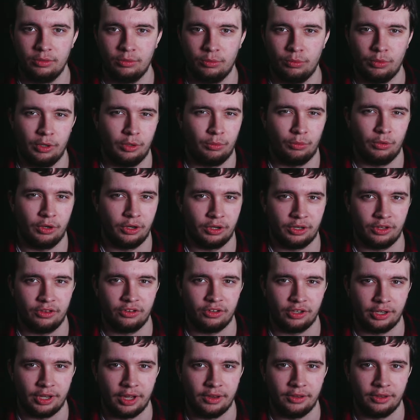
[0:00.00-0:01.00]
working
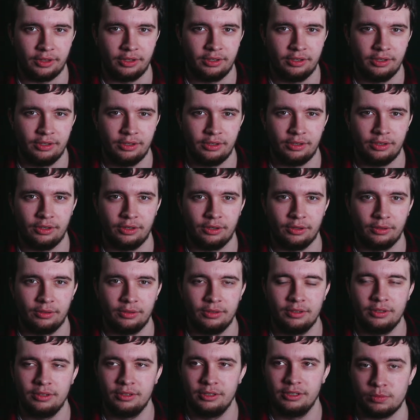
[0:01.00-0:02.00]
together. You know,
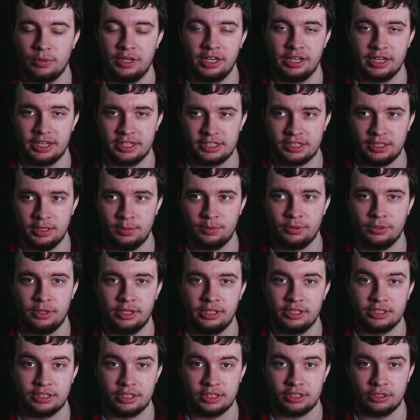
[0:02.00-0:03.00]
so when I get sleep
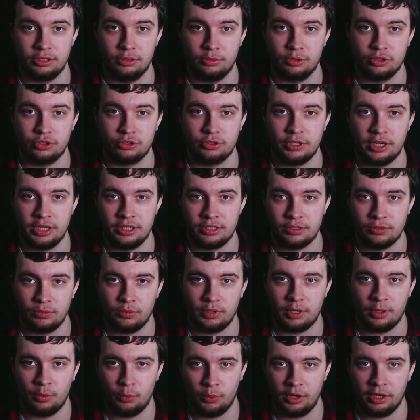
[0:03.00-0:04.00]
paralysis, I always try
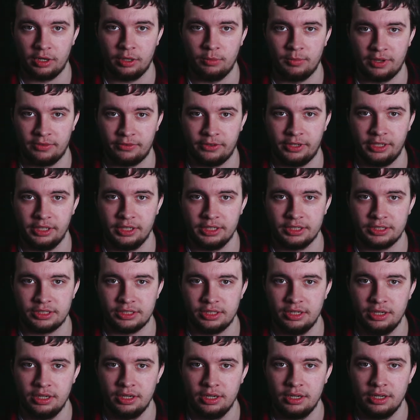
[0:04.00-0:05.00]
to wiggle my
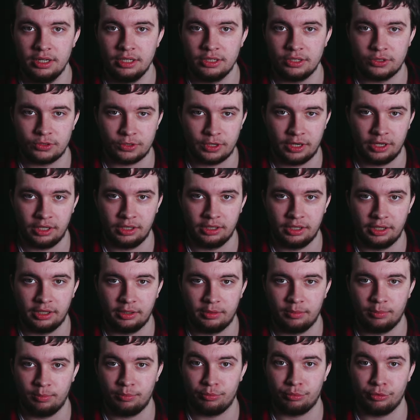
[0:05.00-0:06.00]
fingers to try and
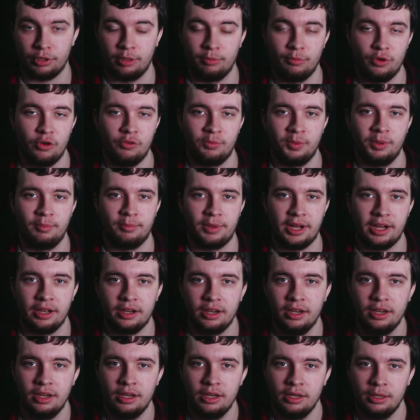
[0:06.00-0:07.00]
like bring movement
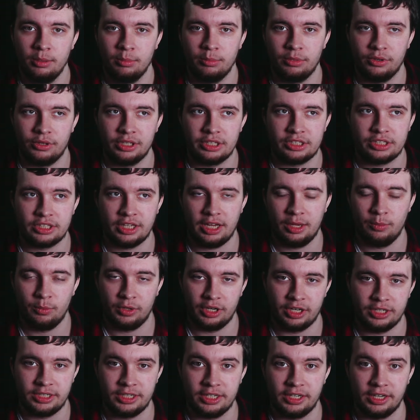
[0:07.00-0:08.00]
back. But this time
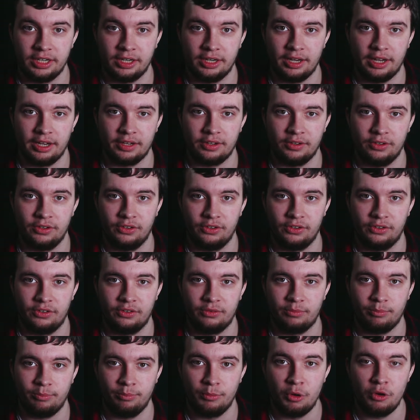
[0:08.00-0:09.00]
when I did it, I could
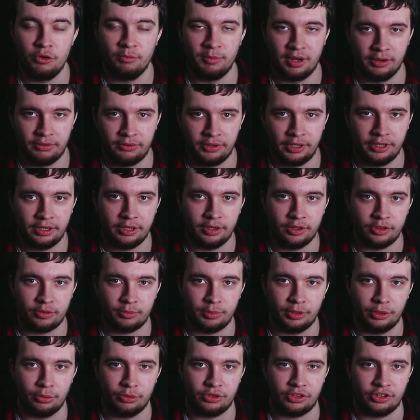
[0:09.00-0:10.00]
move my fingers,
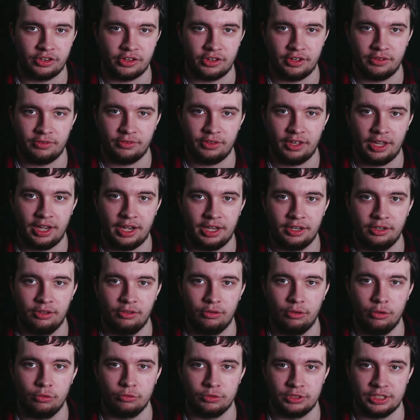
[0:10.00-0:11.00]
but it was as if they had
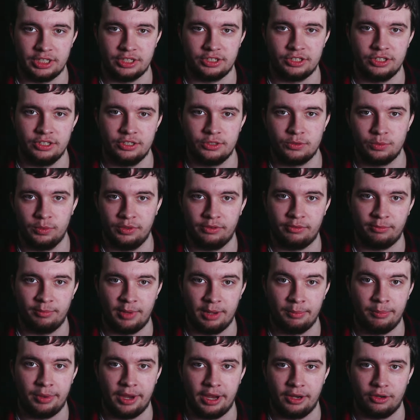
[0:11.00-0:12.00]
no resistance with
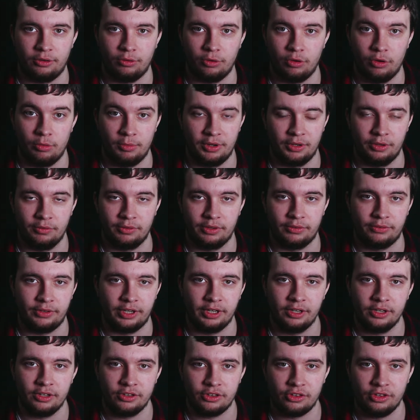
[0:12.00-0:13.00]
my bed or my other
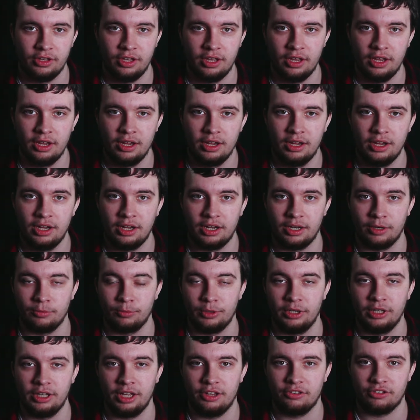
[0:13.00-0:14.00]
fingers. And I
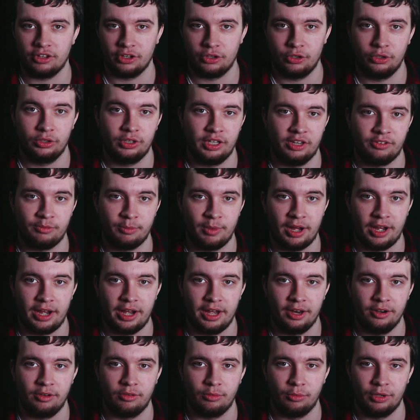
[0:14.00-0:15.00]
realised I could lift my
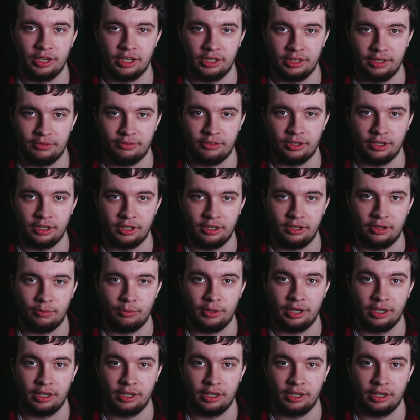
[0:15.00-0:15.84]
hand. When I lifted